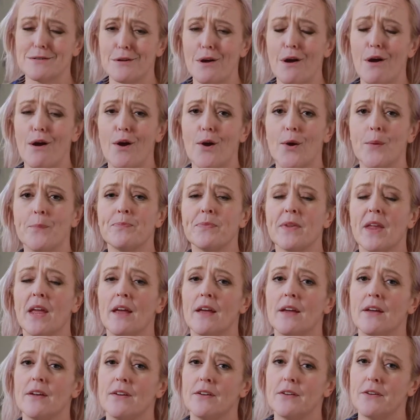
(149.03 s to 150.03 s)
So,
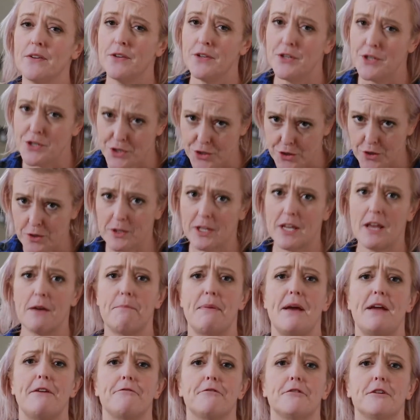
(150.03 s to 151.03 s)
you shouldn't
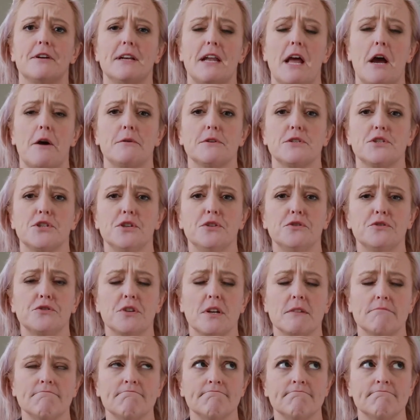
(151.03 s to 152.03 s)
get paid for it now as
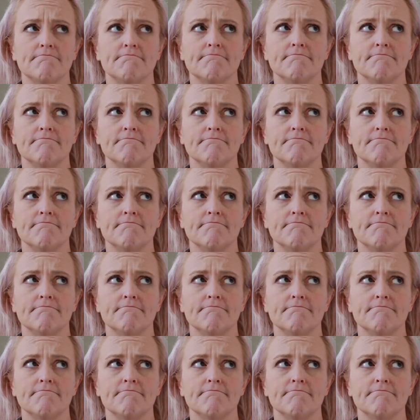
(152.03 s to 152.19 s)
children.